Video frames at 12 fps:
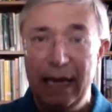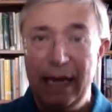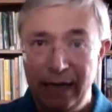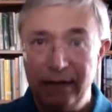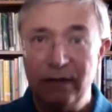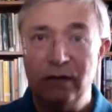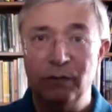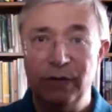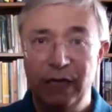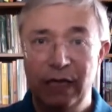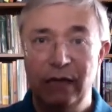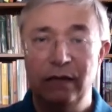is
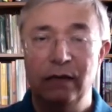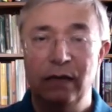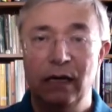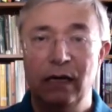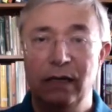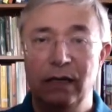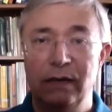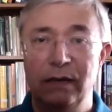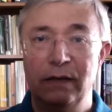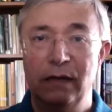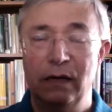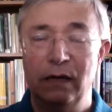complicated and
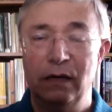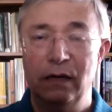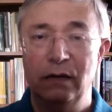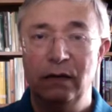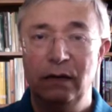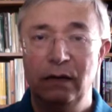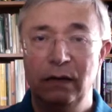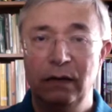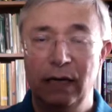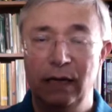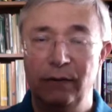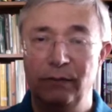it's uh,
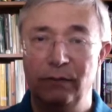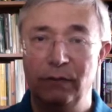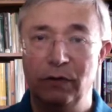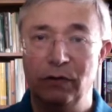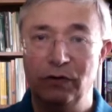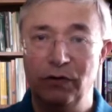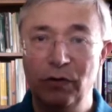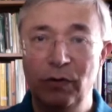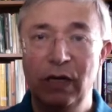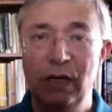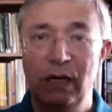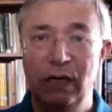time
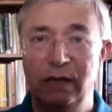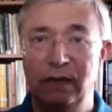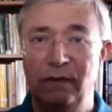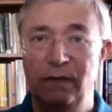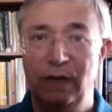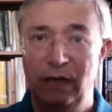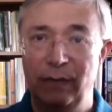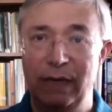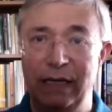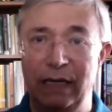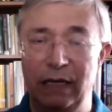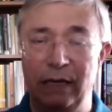consuming and it's very
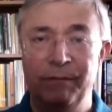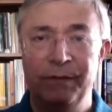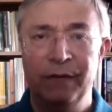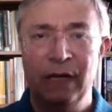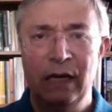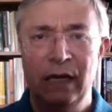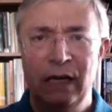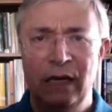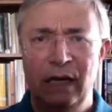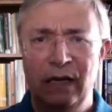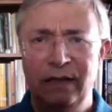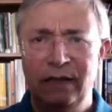demanding.
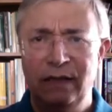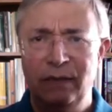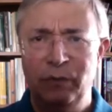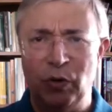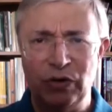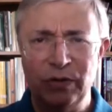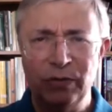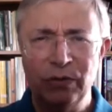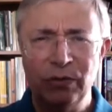Is it possible